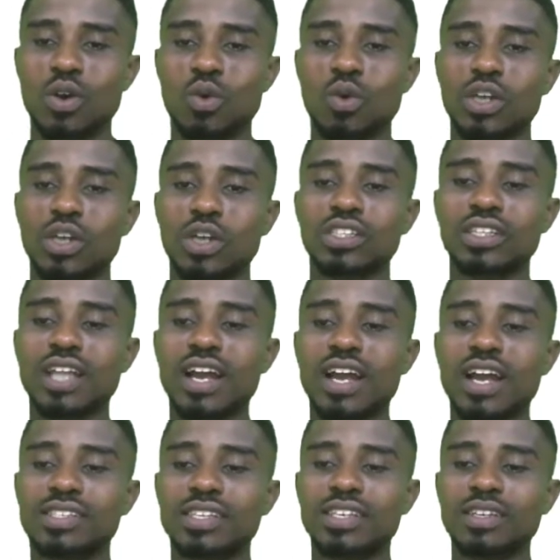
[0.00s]
Question
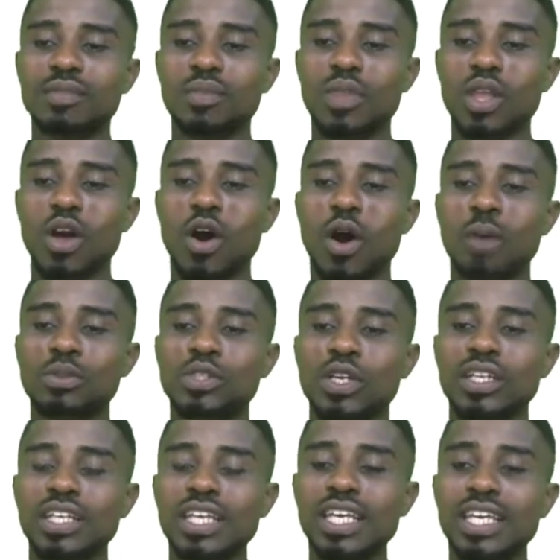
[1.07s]
30,
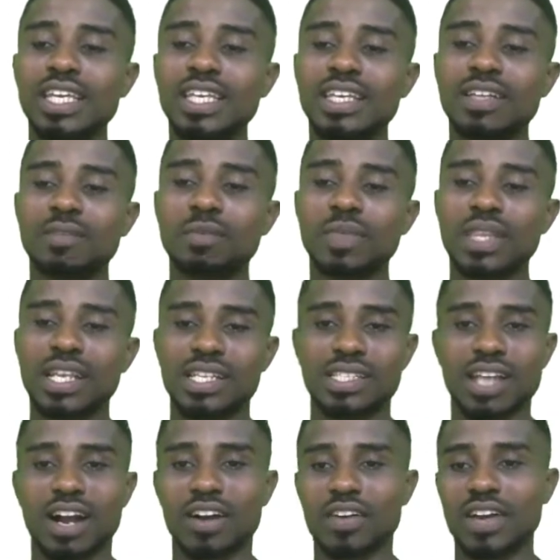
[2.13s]
option E
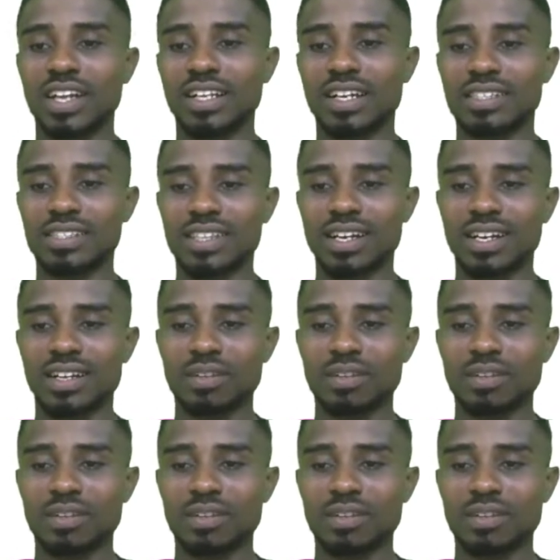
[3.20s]
is our correct answer.